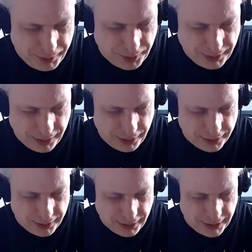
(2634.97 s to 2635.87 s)
be something along
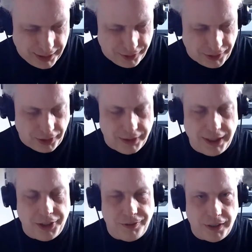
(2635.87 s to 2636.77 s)
the lines of *Halt and
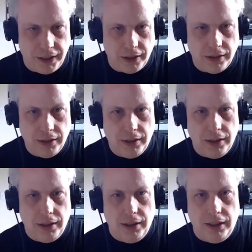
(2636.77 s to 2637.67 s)
Catch Fire*,
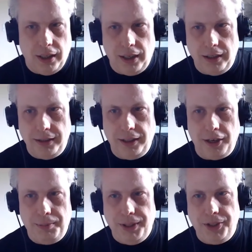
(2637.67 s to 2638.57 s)
uh, the
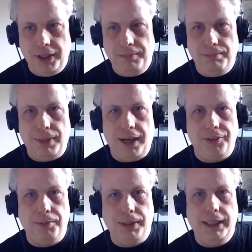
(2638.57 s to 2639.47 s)
RPG,
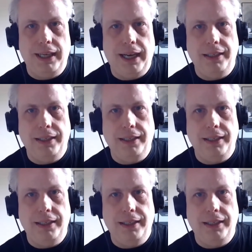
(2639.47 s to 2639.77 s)
possibly. I